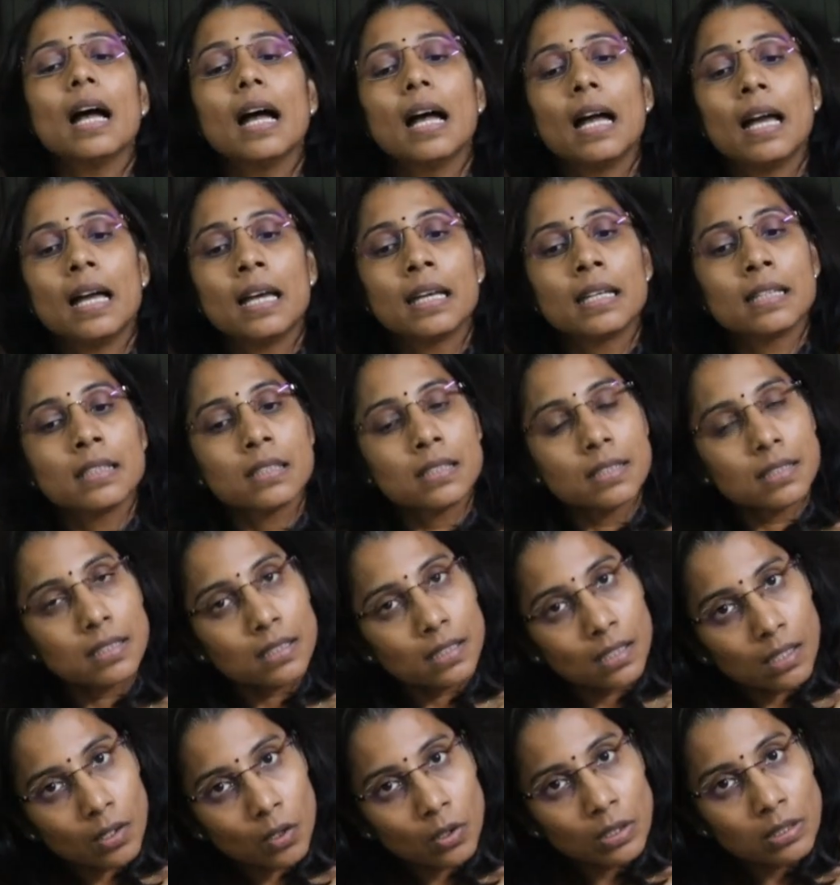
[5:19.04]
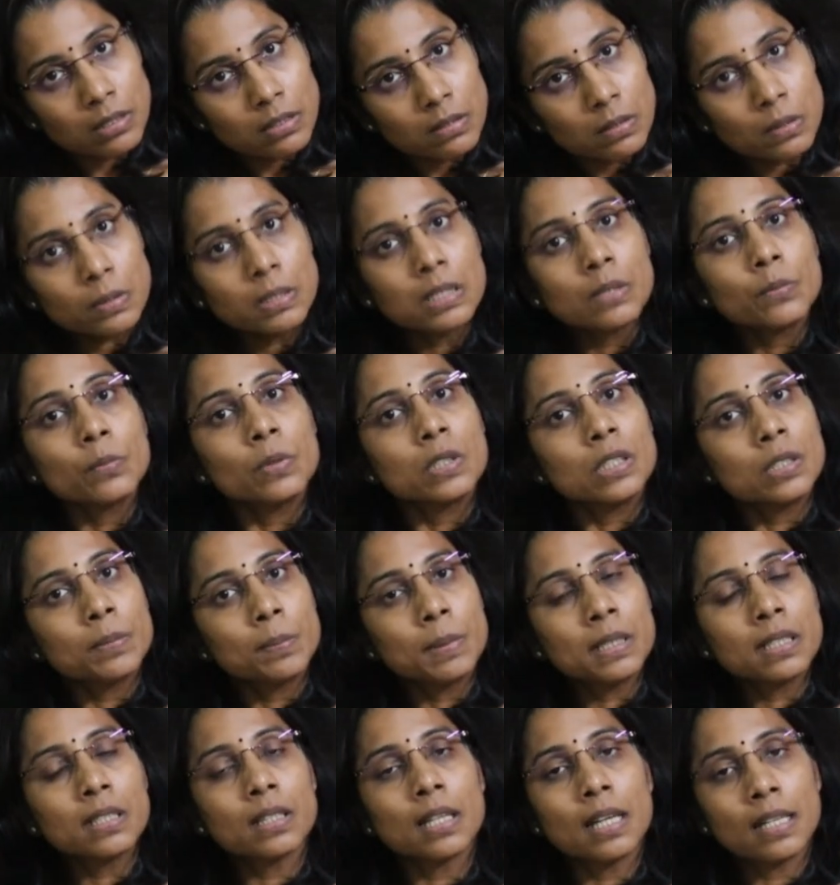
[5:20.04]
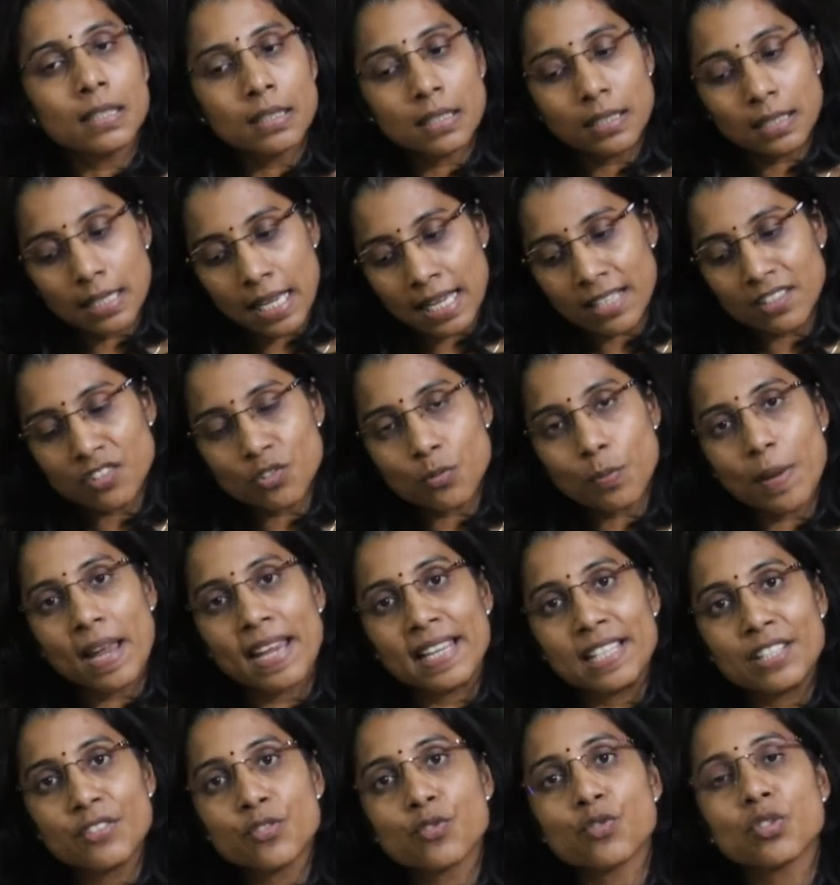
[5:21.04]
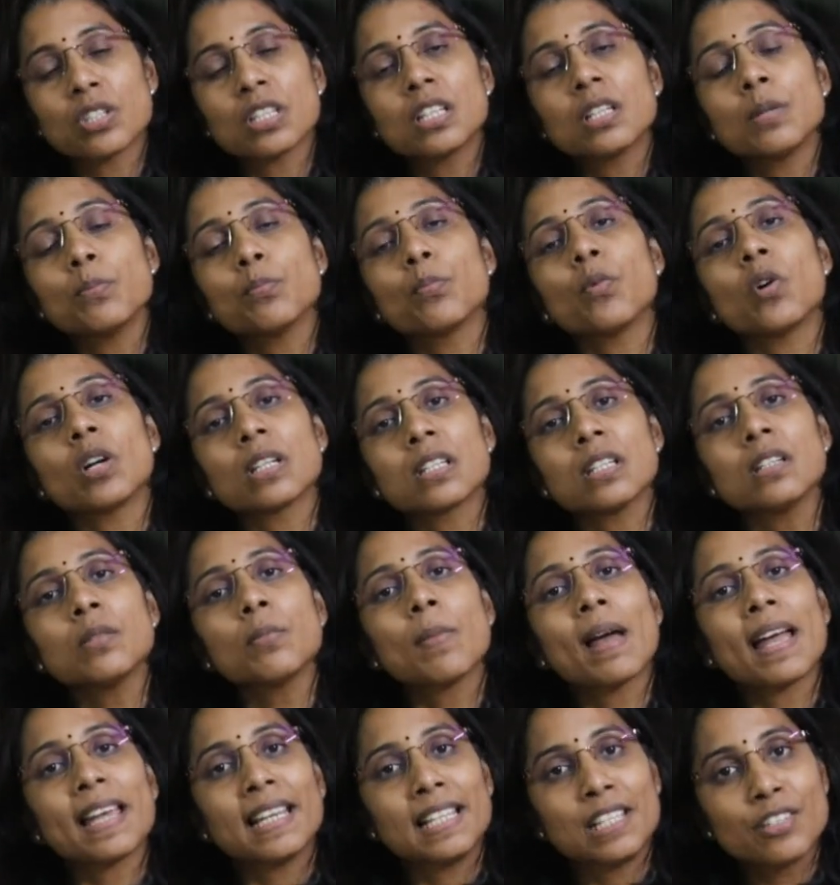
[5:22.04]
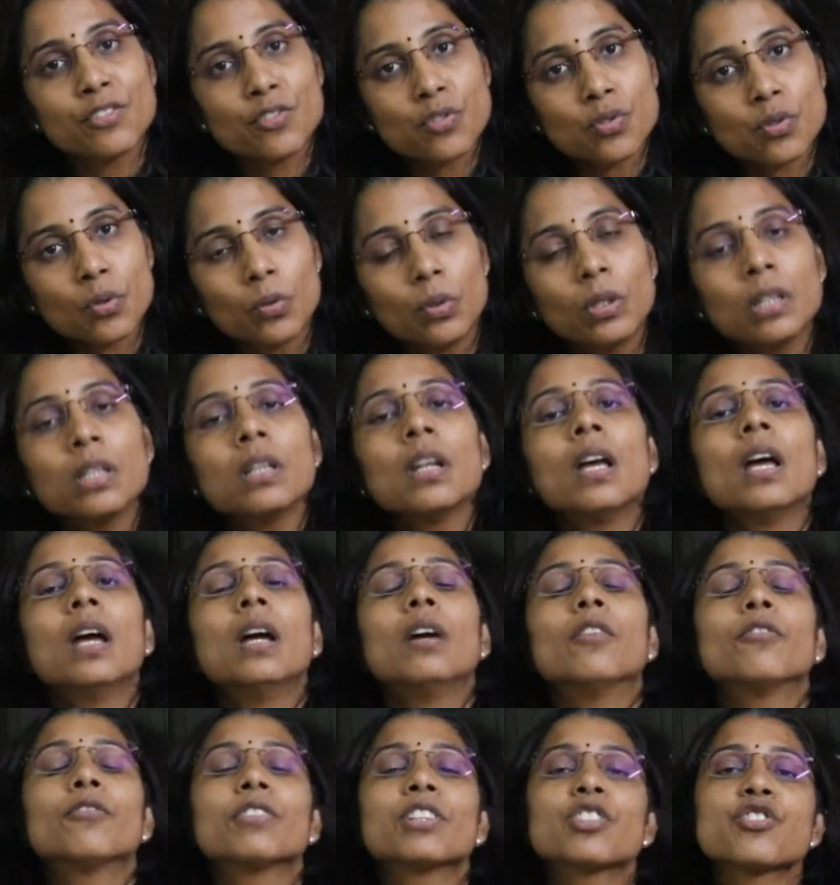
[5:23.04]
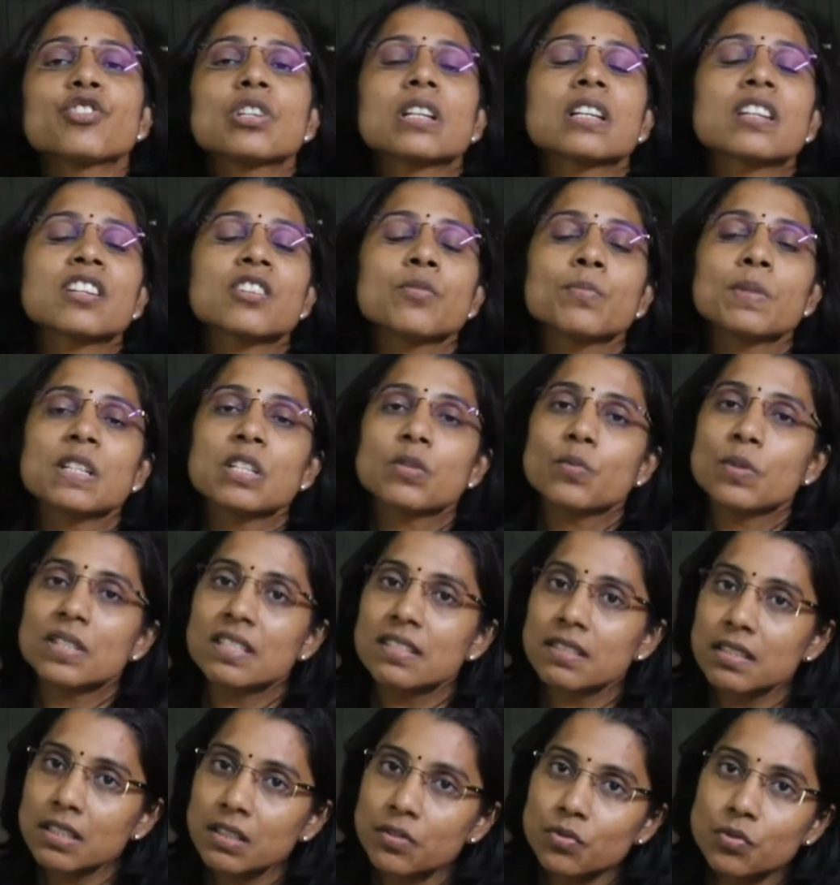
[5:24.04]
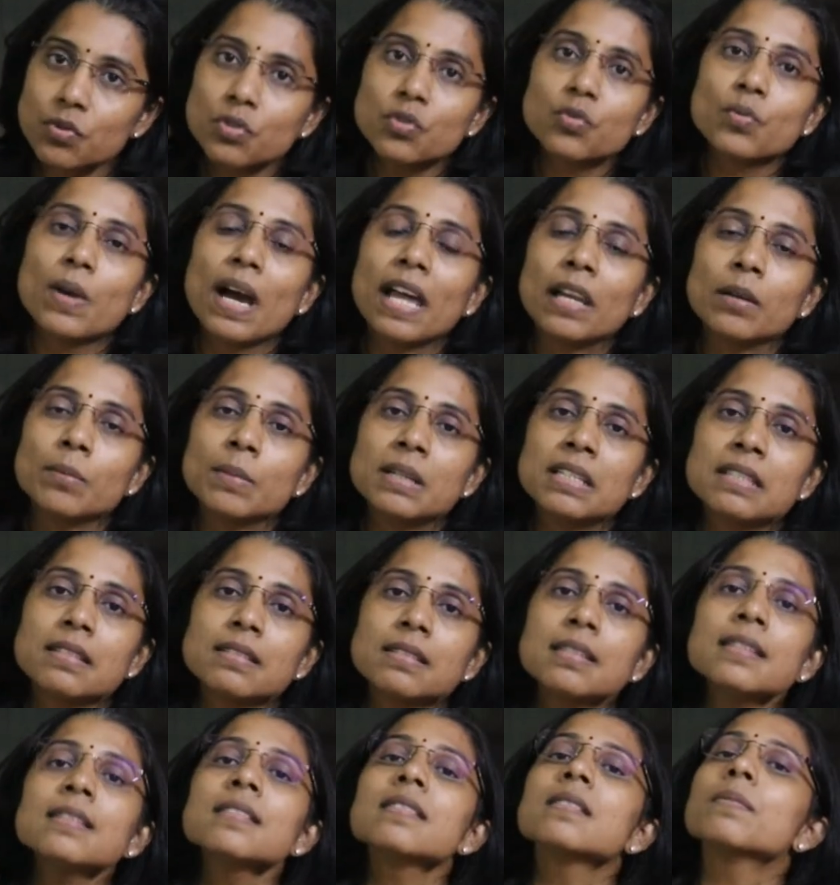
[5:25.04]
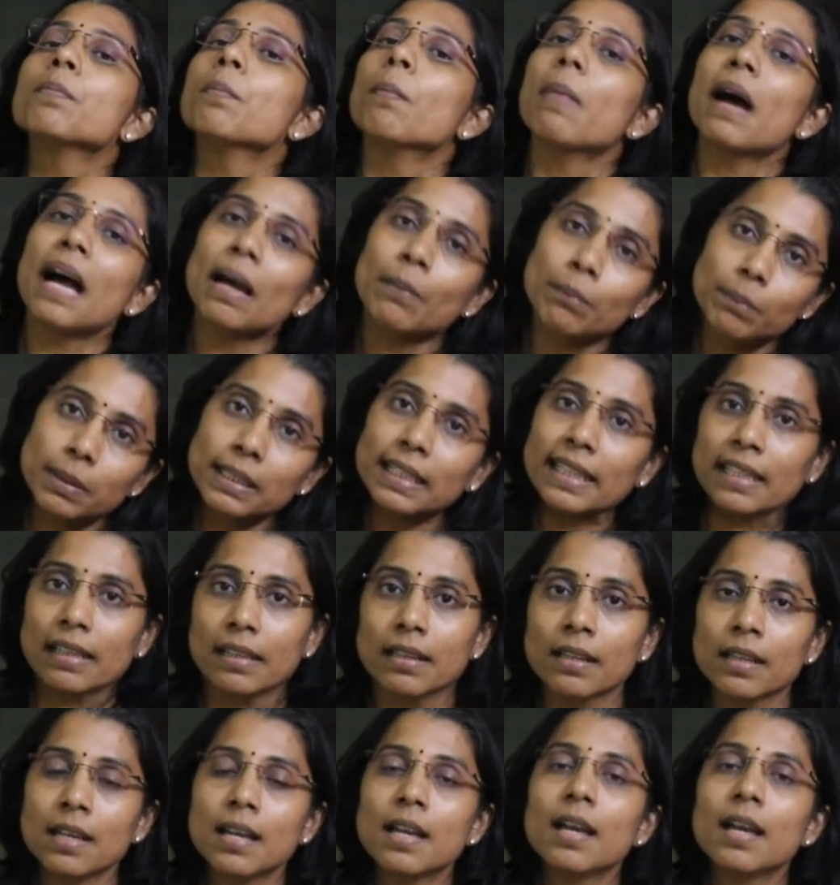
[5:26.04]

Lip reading: And also the verbal and the next milestone, the important milestone for children between 6 to 12 months is babbling.